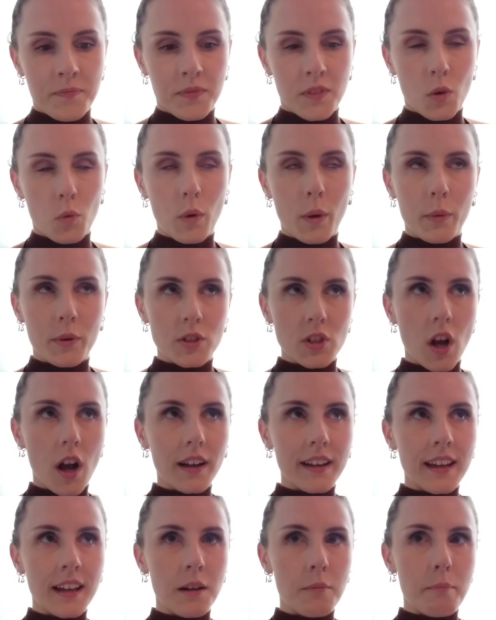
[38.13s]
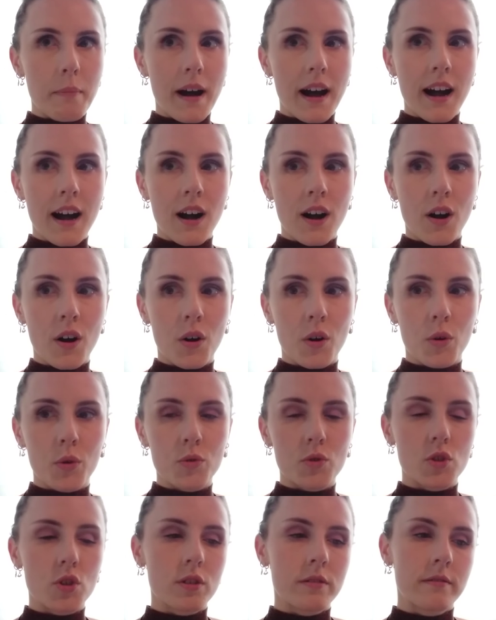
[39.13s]
We were talking
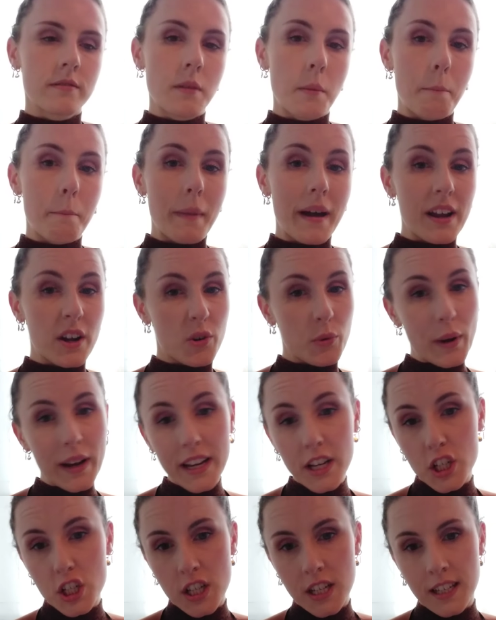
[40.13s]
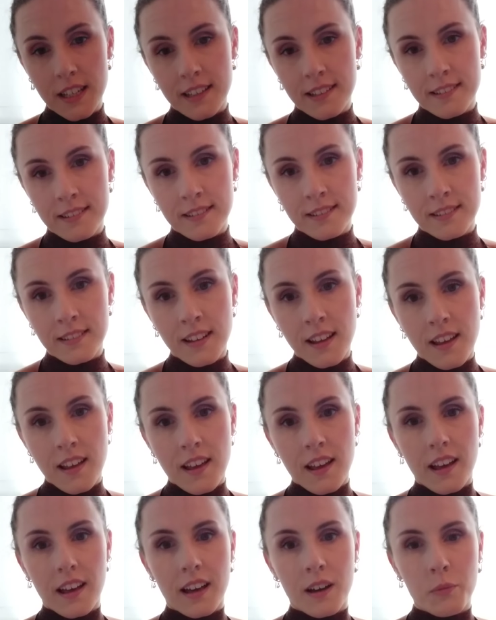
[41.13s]
about migration,
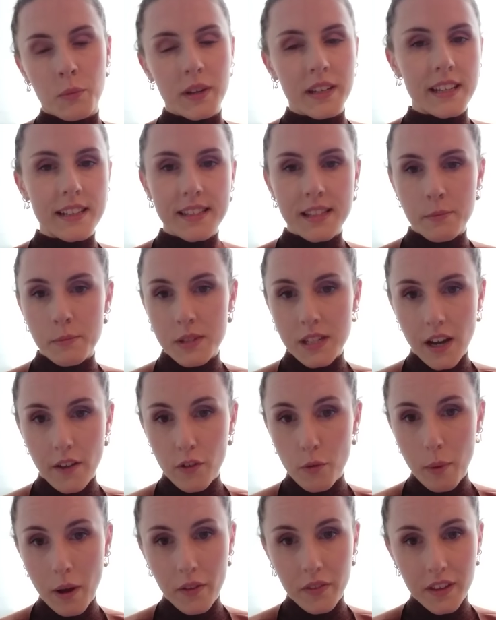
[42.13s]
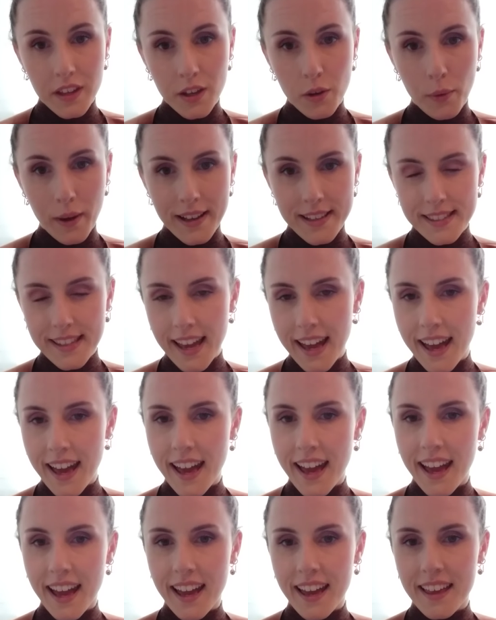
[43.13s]
and we did some stuff about the
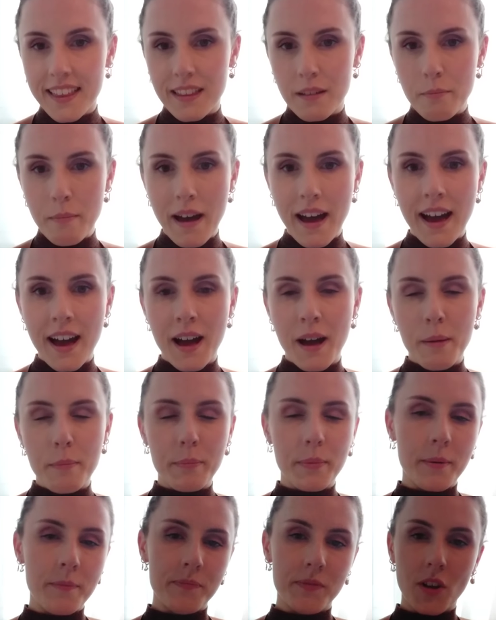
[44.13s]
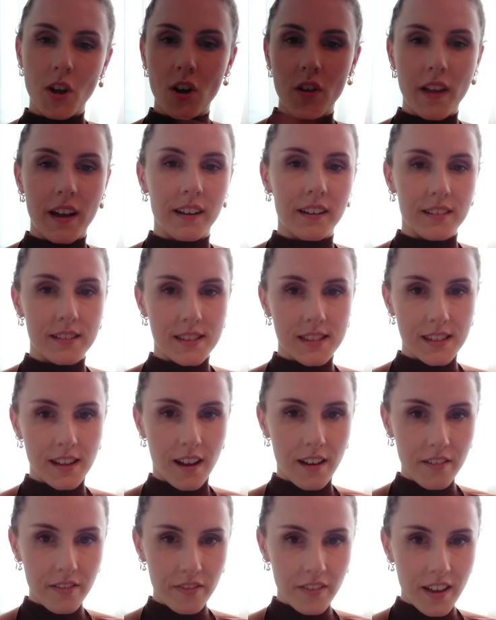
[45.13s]
USA, the map, all that good
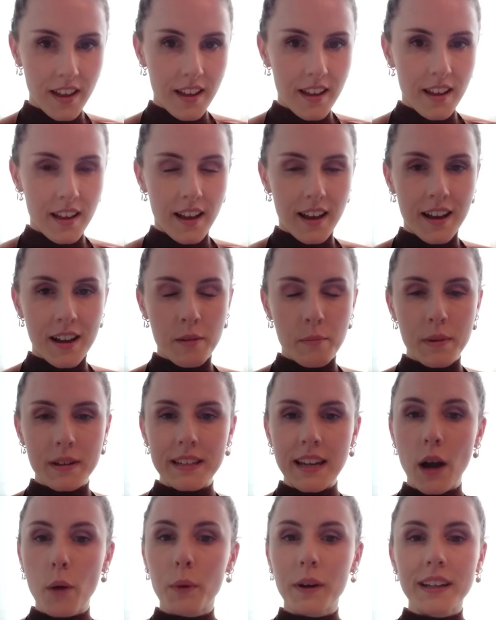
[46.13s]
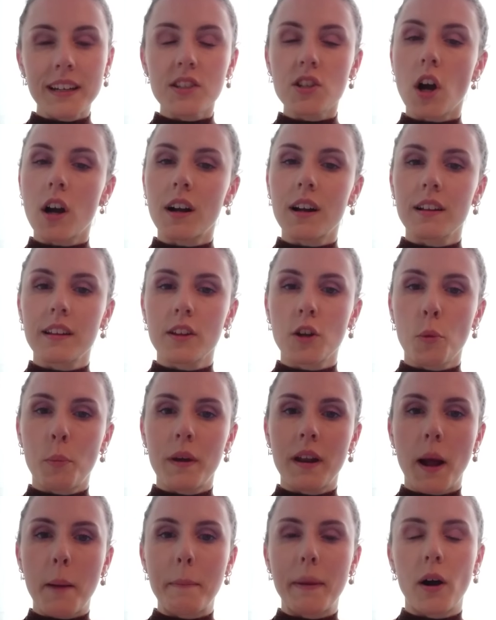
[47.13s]
stuff. Now we're gonna talk a little bit
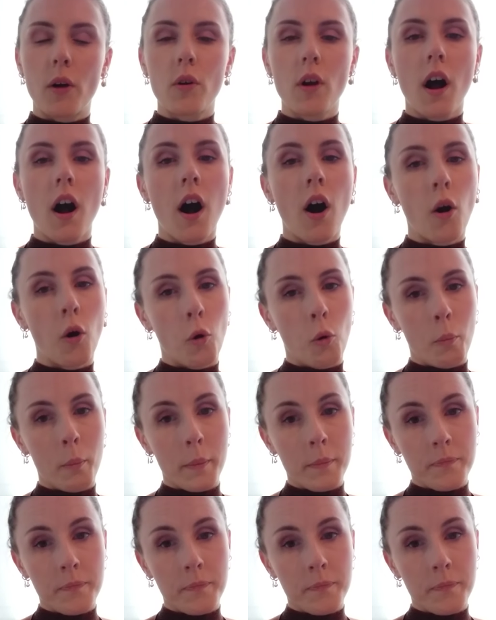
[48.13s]
about home.